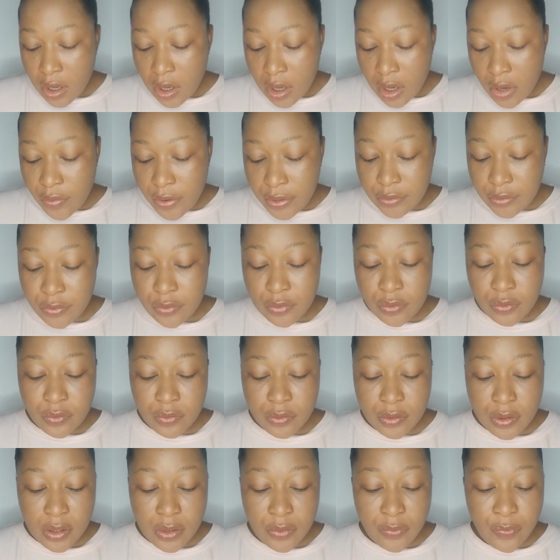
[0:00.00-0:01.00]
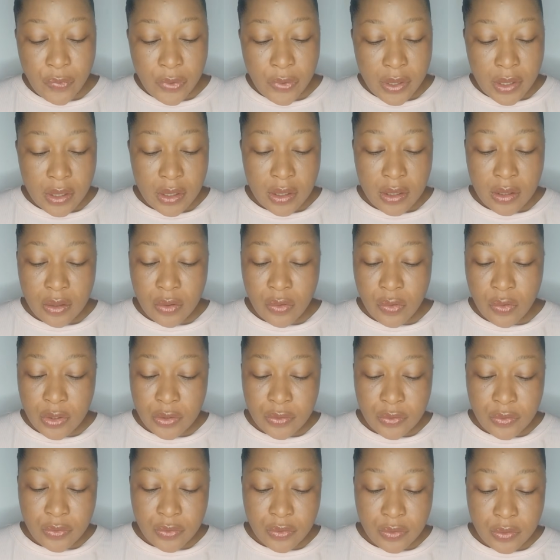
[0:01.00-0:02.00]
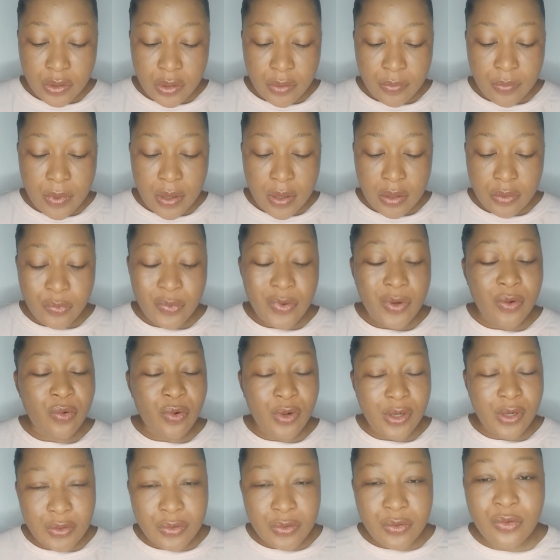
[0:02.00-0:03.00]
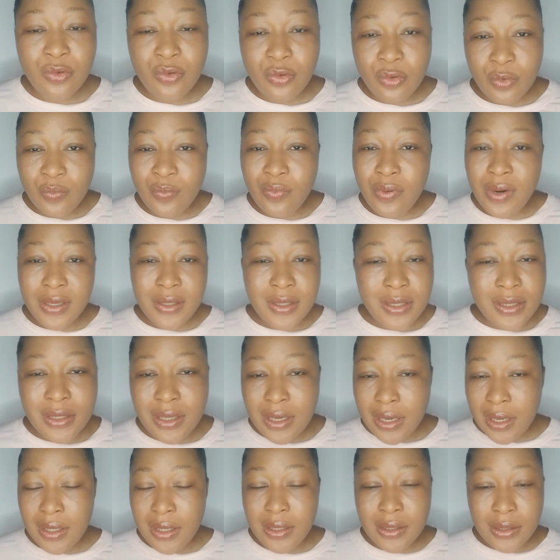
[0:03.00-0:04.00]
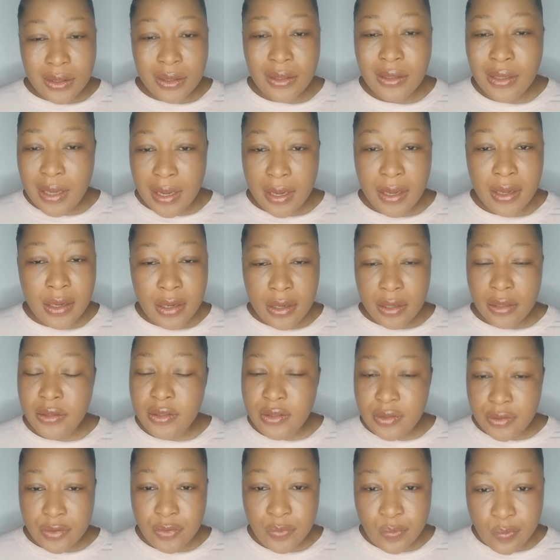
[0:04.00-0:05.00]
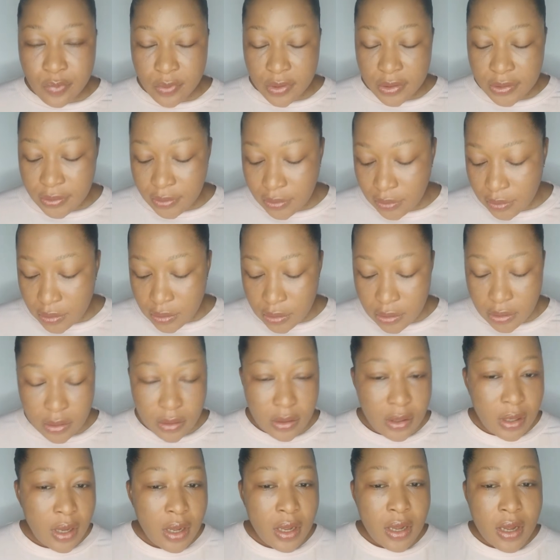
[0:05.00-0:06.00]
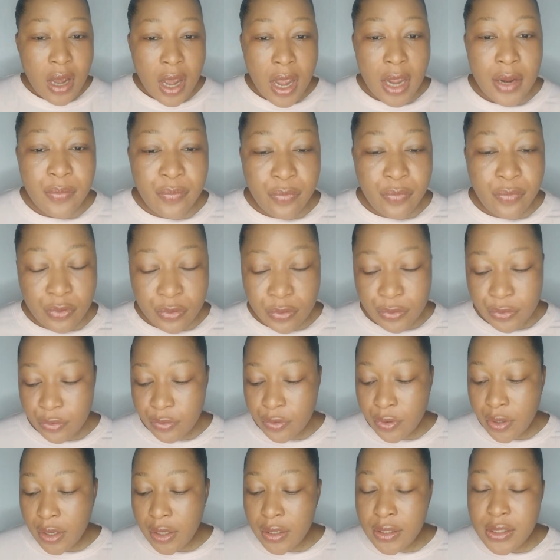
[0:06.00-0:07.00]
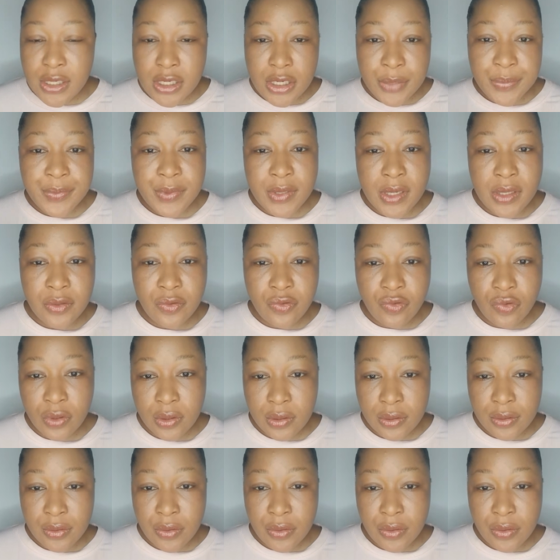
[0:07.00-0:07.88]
All right, so today we are going to talk about, we are going to do practically, like it is practical, eyebrows. Okay, tips and tricks.